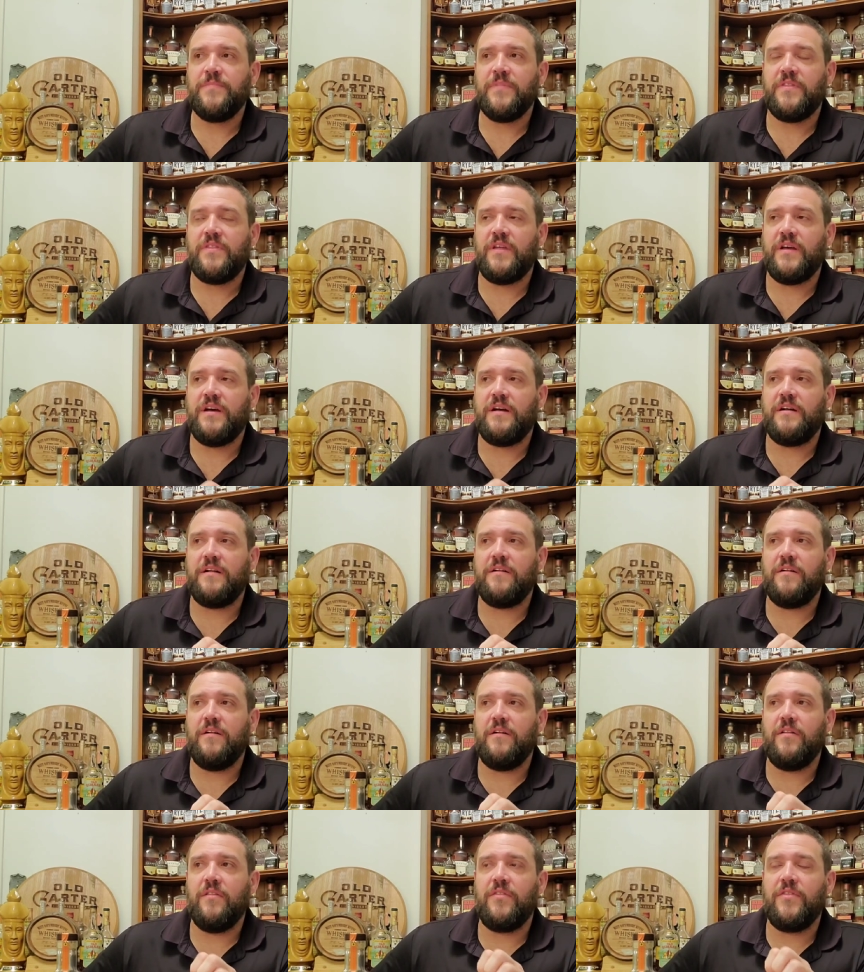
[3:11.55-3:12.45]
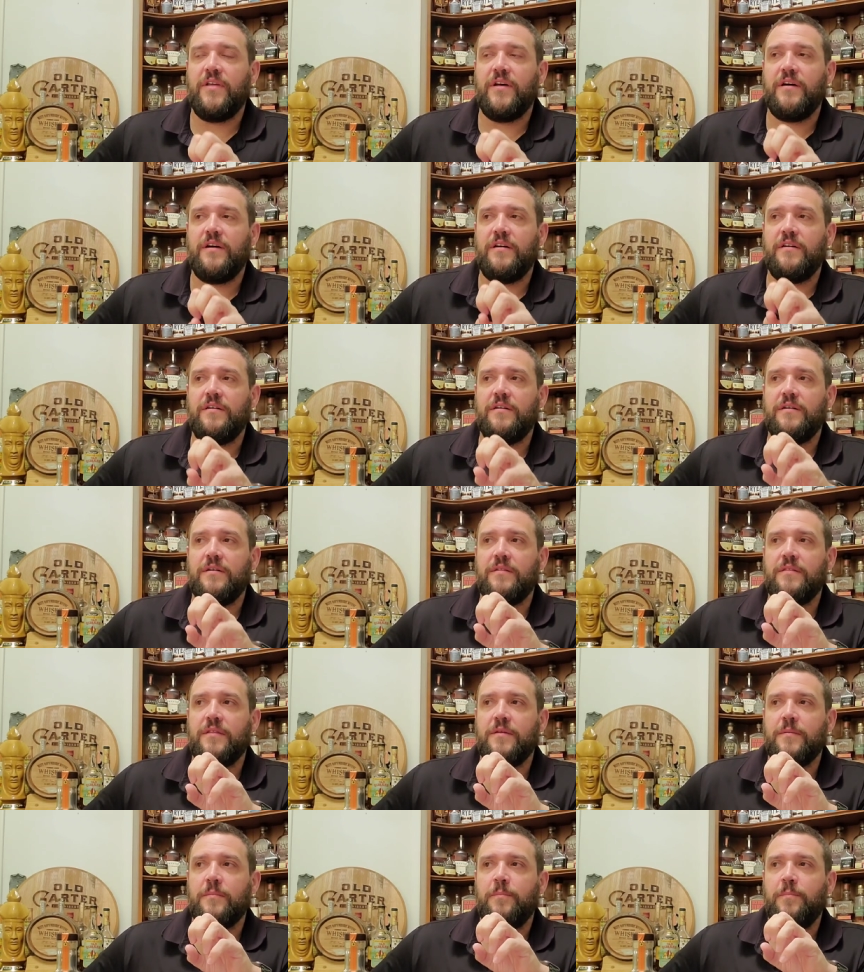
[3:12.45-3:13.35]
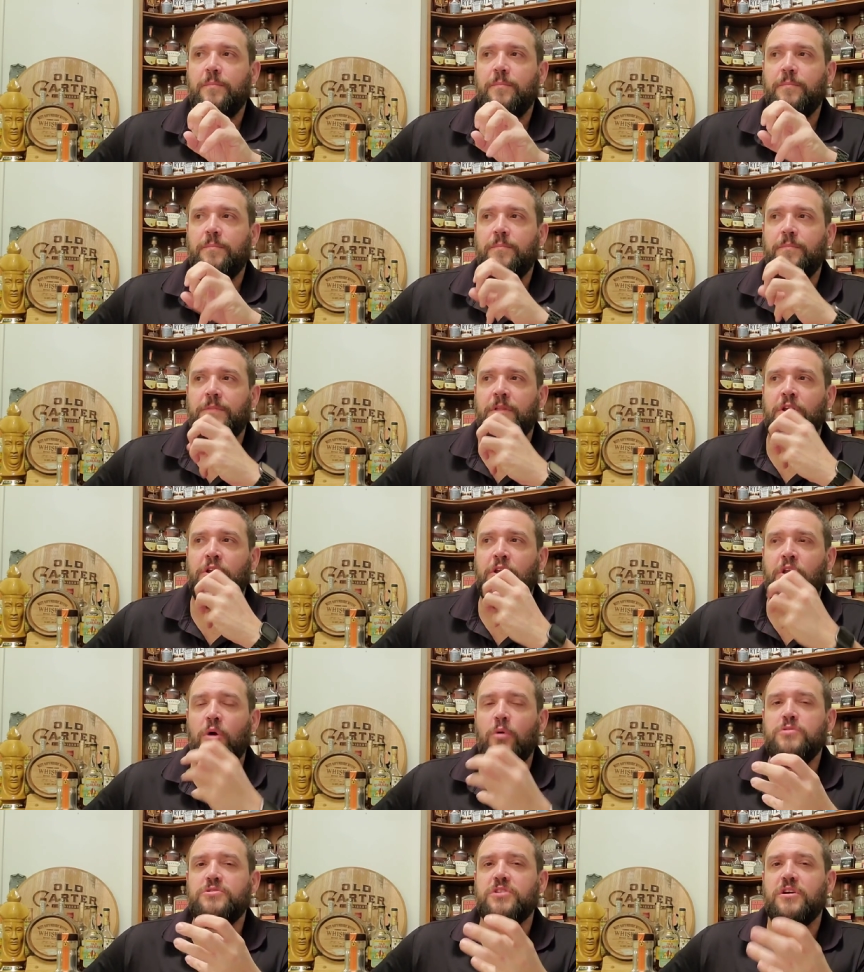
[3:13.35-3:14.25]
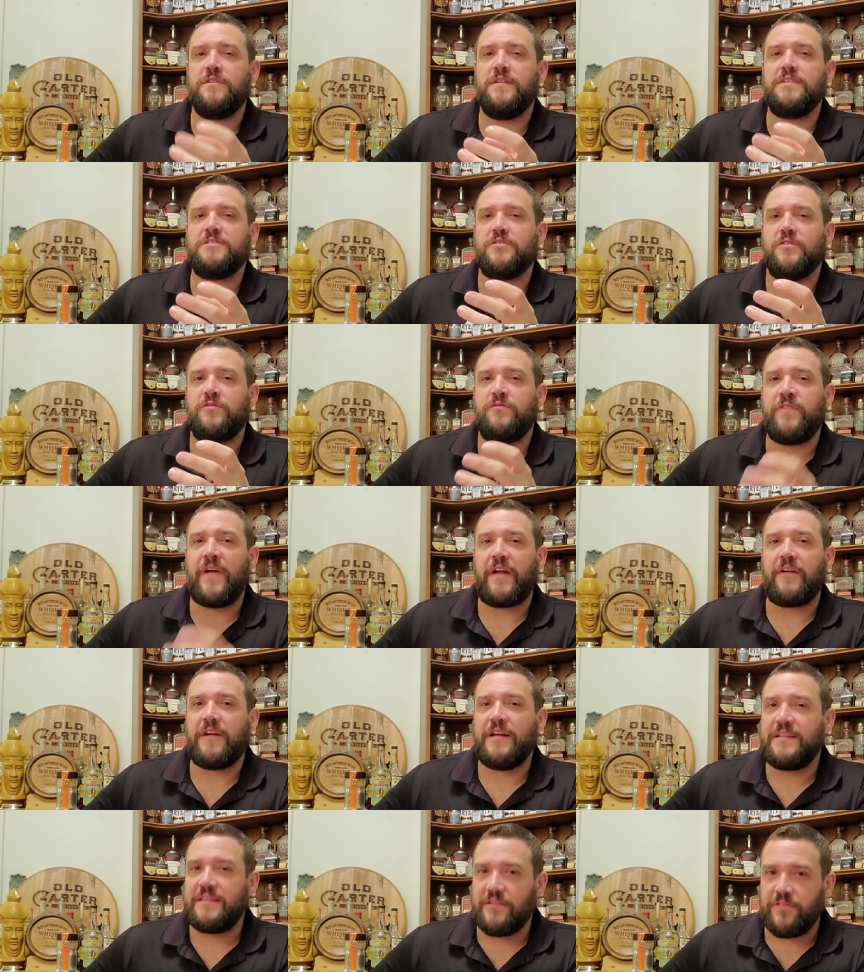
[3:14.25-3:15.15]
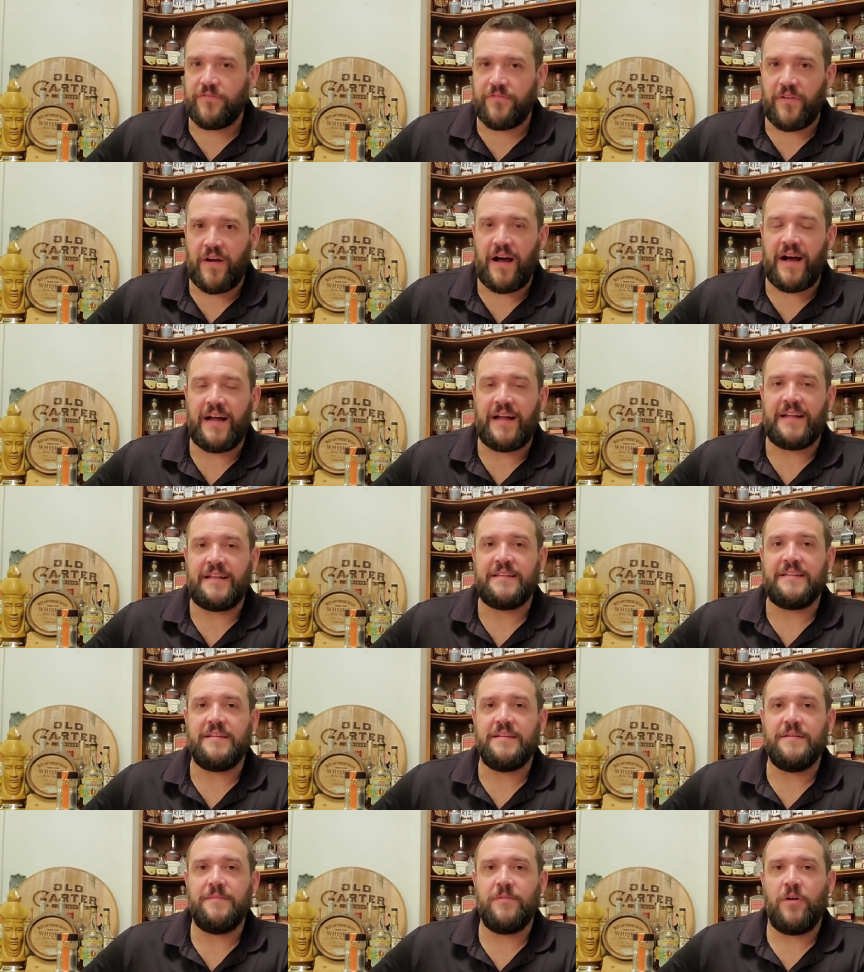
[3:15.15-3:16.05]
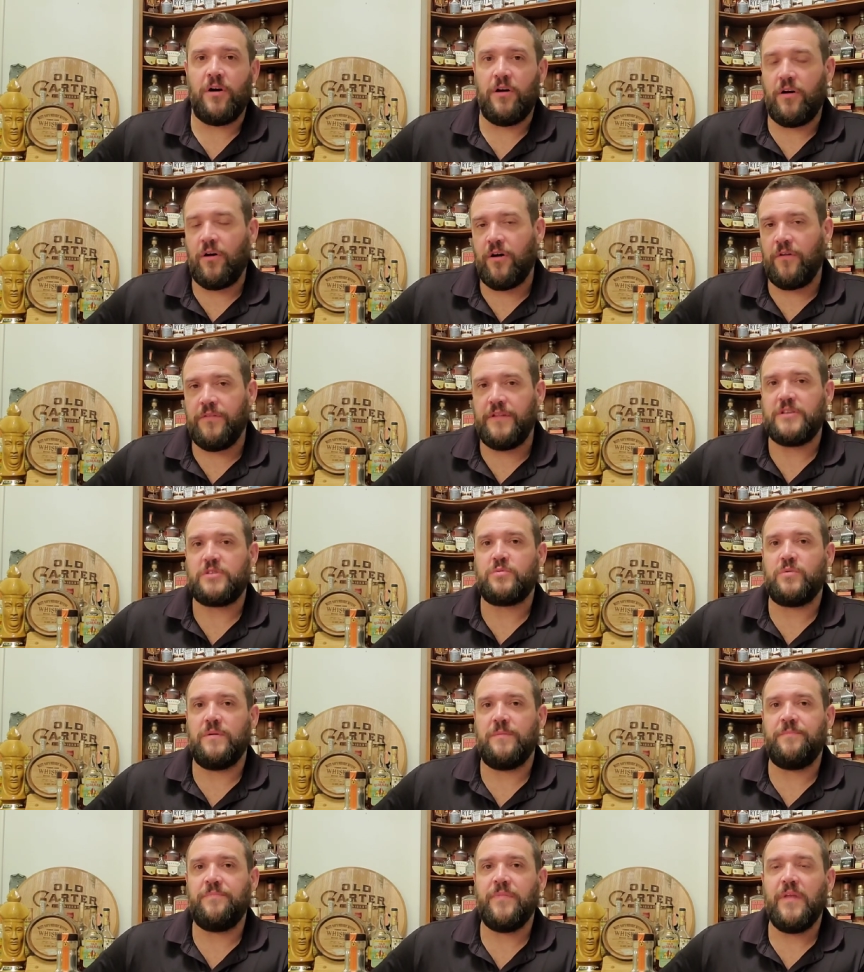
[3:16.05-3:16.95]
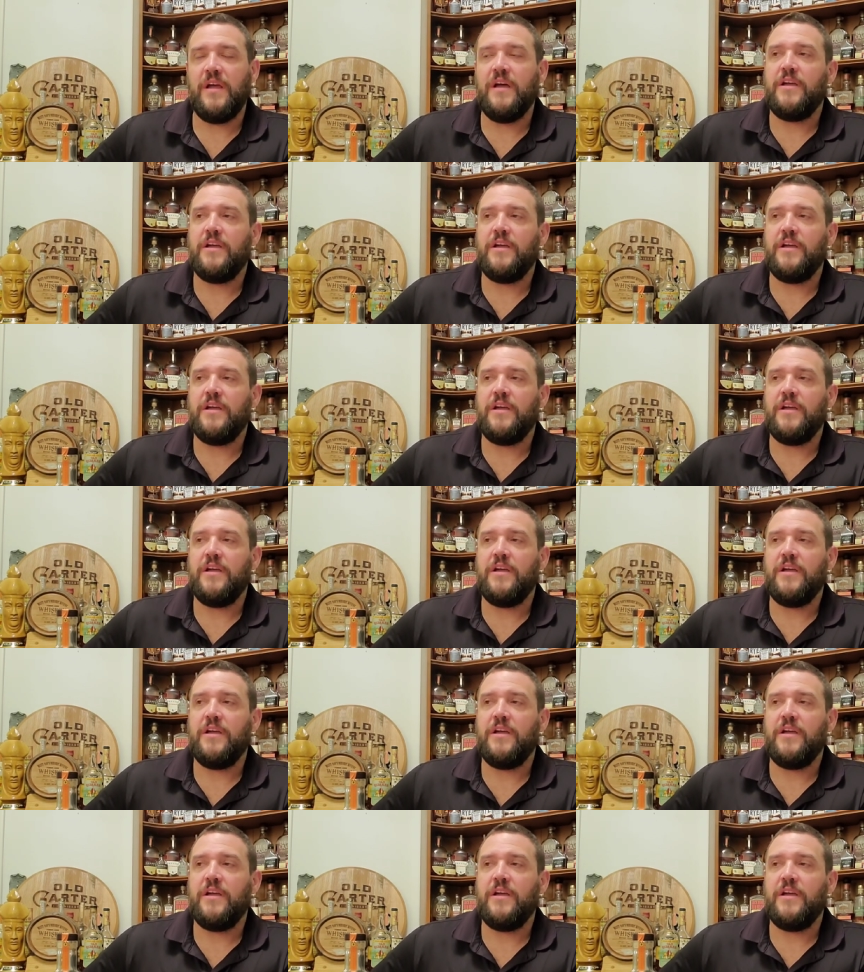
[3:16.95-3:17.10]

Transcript: The the the the notes on this are very defined on, on this one.